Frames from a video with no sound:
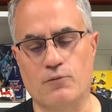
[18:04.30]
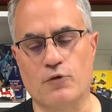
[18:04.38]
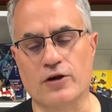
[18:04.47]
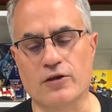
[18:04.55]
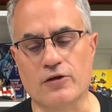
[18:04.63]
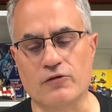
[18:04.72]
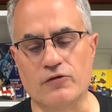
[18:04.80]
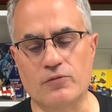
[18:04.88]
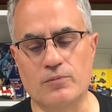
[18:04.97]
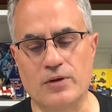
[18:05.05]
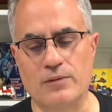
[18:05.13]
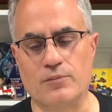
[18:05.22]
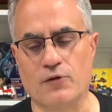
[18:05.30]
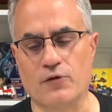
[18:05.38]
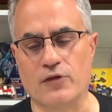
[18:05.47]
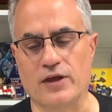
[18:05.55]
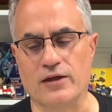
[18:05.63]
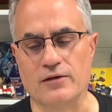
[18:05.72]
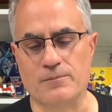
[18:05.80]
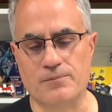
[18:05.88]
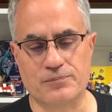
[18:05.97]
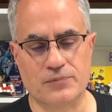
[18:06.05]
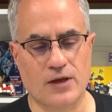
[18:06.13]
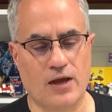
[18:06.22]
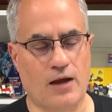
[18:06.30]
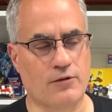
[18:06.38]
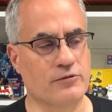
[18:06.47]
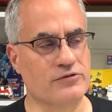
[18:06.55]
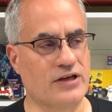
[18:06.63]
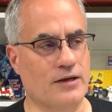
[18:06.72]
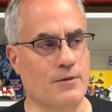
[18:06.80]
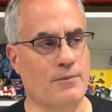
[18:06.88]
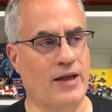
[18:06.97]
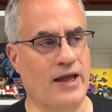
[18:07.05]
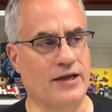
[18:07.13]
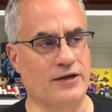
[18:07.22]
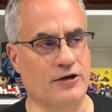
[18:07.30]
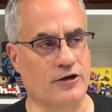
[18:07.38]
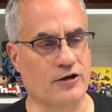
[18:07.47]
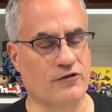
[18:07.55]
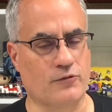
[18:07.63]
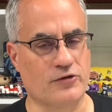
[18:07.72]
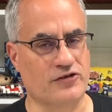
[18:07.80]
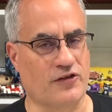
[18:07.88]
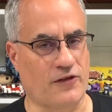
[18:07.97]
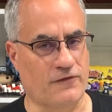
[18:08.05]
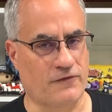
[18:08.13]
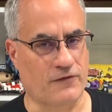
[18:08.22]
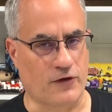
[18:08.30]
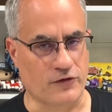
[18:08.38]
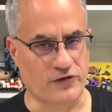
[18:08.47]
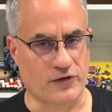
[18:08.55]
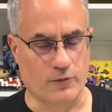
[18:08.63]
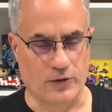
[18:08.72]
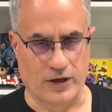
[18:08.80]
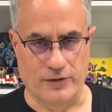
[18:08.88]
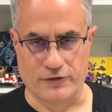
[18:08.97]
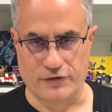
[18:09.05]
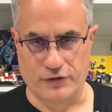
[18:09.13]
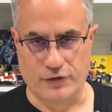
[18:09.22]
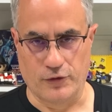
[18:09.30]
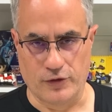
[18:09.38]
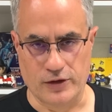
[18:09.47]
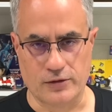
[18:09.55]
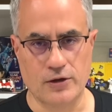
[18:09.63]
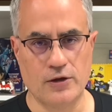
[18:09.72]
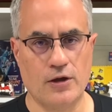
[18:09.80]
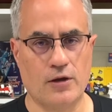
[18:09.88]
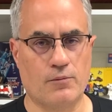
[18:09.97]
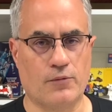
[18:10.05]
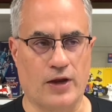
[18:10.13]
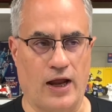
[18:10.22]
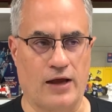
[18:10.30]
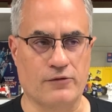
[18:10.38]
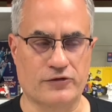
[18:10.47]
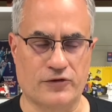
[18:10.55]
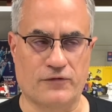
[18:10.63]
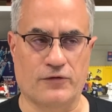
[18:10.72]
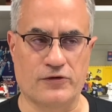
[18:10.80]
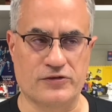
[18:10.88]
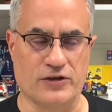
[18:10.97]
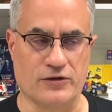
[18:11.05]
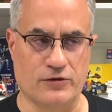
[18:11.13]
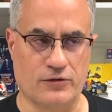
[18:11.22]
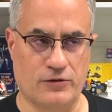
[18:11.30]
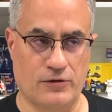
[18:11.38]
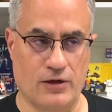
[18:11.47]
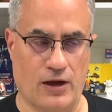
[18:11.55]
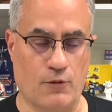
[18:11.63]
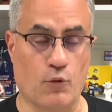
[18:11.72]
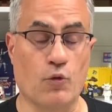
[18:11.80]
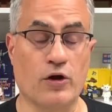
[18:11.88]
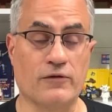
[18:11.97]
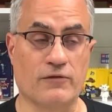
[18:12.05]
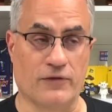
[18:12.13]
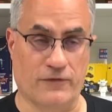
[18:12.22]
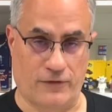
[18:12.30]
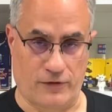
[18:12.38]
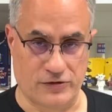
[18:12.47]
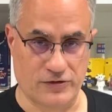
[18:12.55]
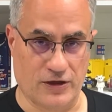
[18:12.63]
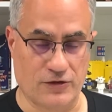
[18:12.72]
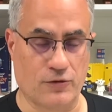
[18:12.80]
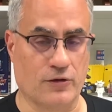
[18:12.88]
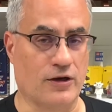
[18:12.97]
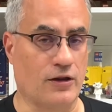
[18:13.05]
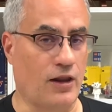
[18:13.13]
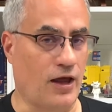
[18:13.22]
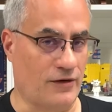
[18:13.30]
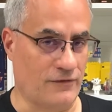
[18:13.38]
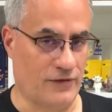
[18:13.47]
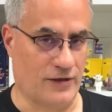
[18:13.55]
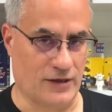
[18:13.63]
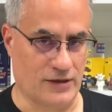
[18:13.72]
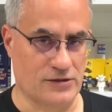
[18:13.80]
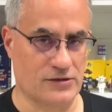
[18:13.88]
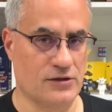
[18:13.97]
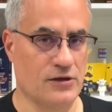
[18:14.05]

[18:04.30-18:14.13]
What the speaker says: one of those people that, I don't want to say I'm a pioneer because I wasn't the first at what I was doing, but I was one of the first at doing a lot of things.